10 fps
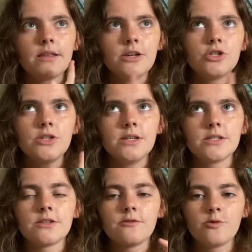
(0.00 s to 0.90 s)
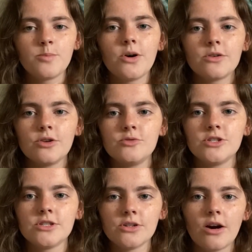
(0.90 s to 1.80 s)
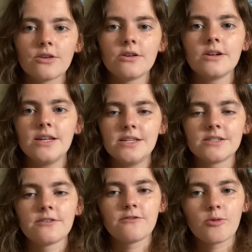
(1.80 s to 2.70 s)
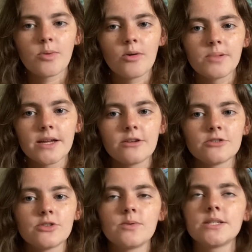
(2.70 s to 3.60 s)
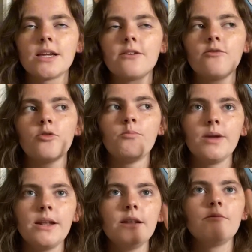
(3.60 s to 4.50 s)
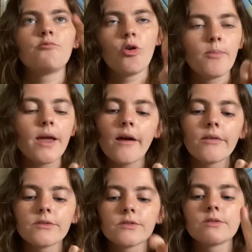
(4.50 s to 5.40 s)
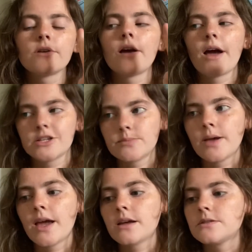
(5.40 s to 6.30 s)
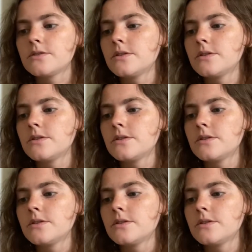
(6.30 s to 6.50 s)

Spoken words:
think she is the football coach's daughter and he's a football player, so it's like forbidden romance aspect.